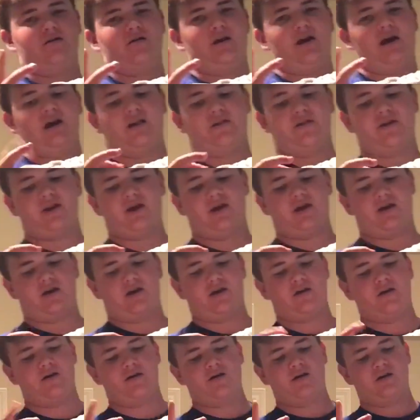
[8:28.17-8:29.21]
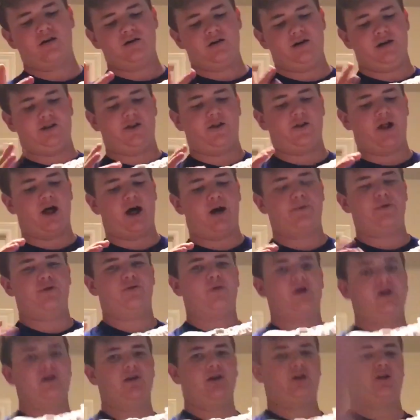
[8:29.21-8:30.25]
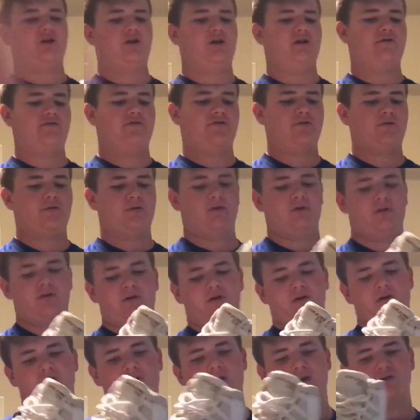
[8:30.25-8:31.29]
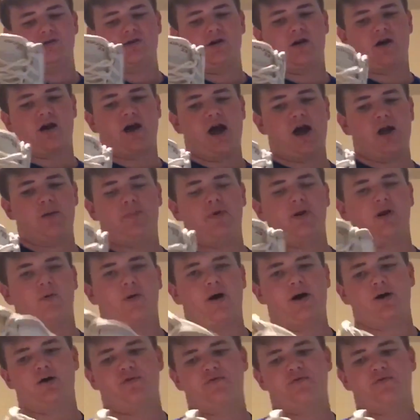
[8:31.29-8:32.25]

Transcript: end of the day, in the lobby waiting to leave. Saw a guy at a pair of white